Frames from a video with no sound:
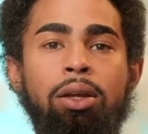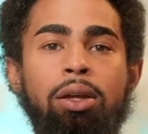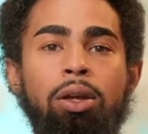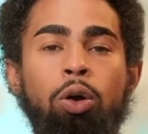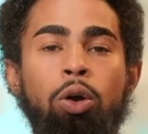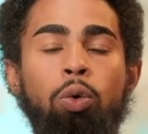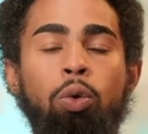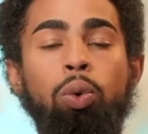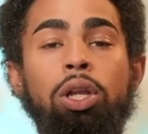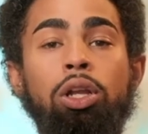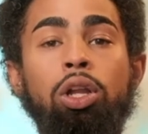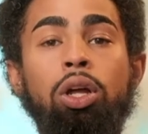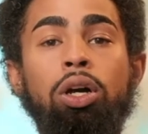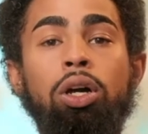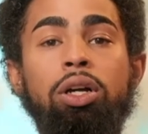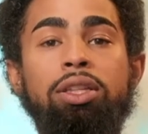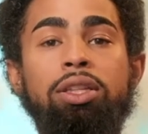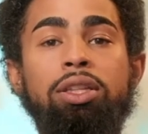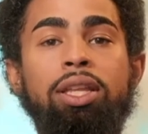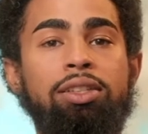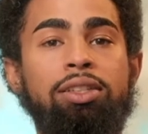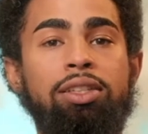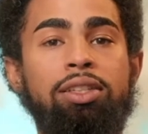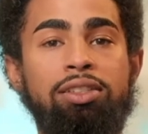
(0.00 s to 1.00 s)
We looked
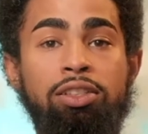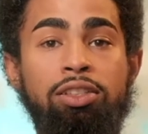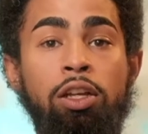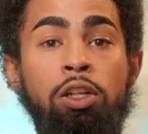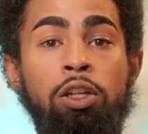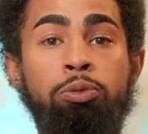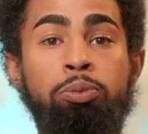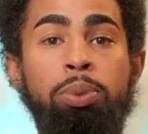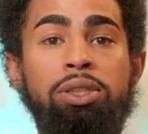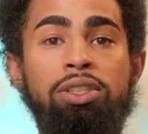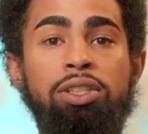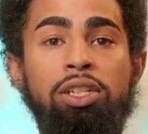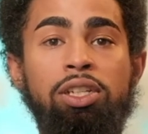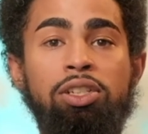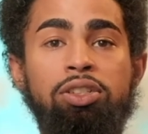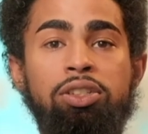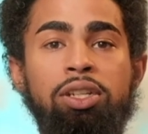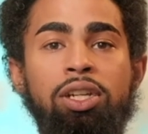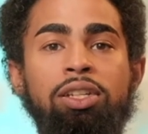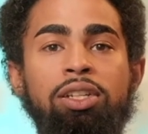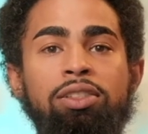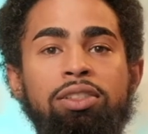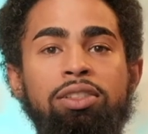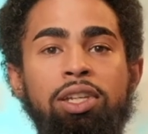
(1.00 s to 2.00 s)
at the sun's position
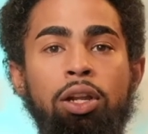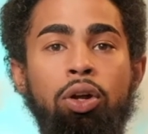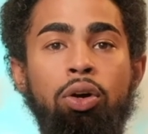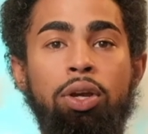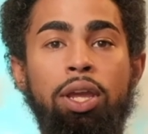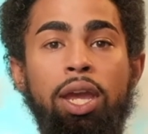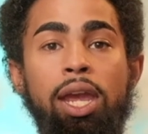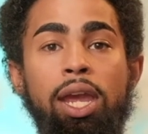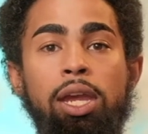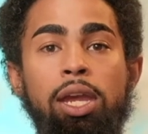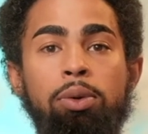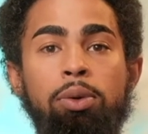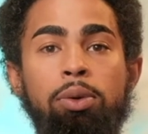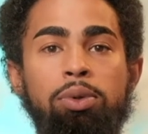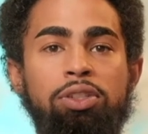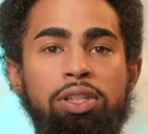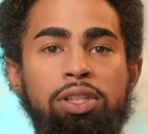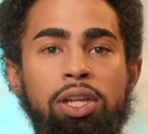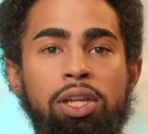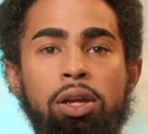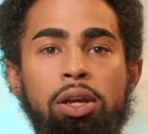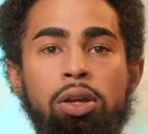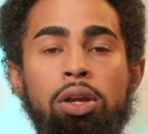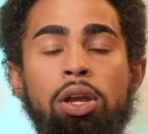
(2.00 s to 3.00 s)
and said, okay, it was
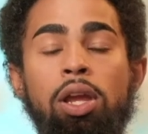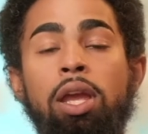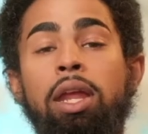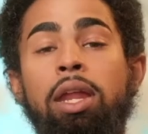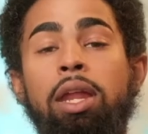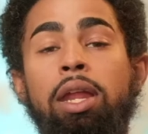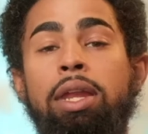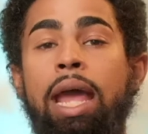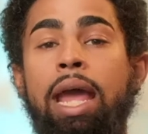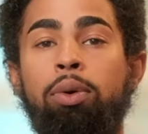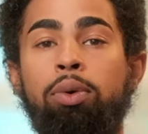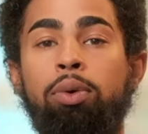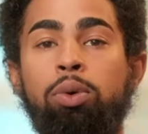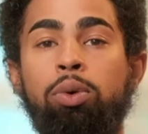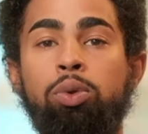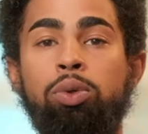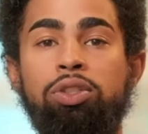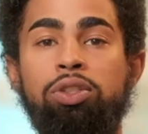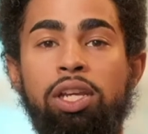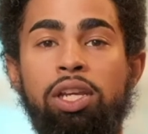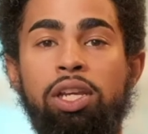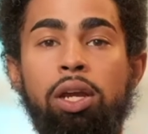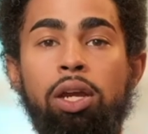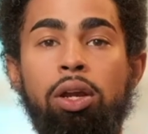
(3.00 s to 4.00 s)
here, now it was
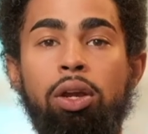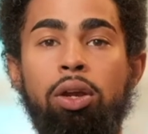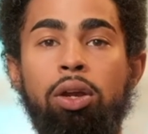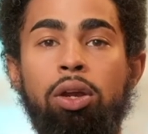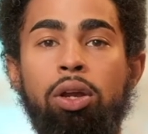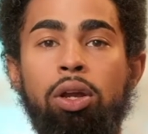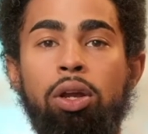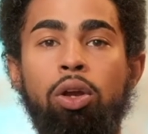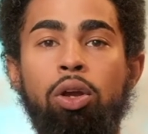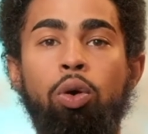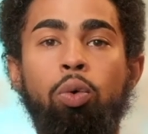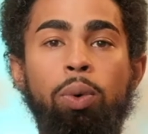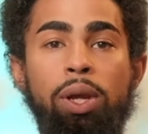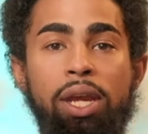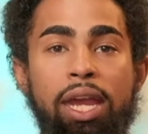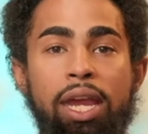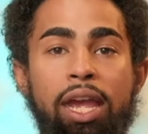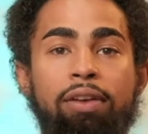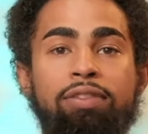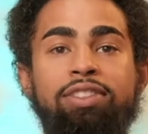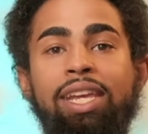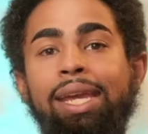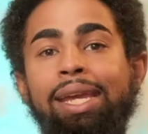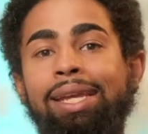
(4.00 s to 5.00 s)
here. We have
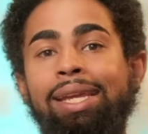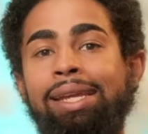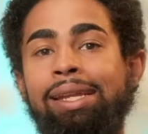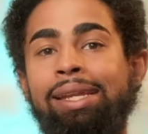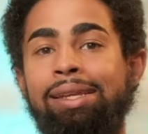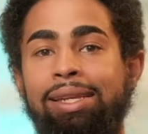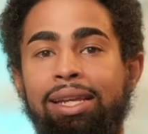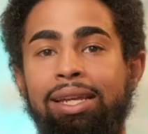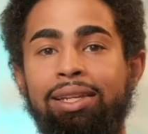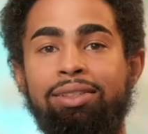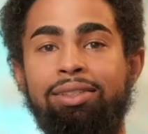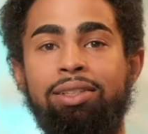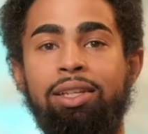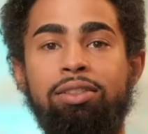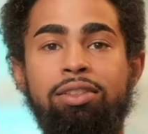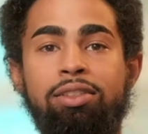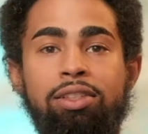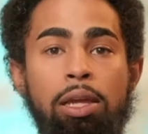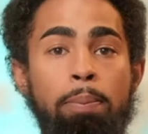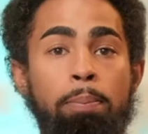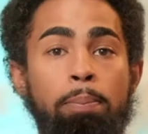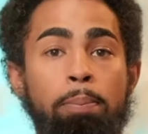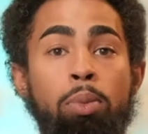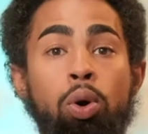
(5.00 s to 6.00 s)
taken distance,
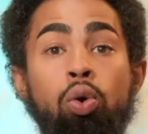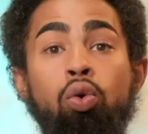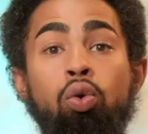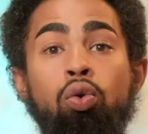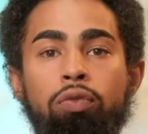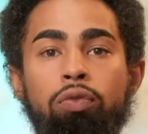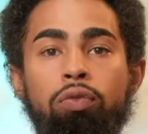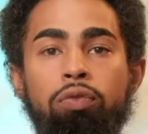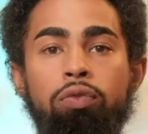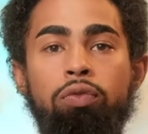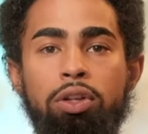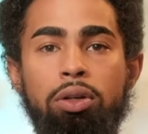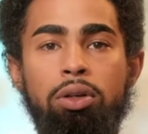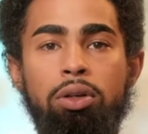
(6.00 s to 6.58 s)
it moved.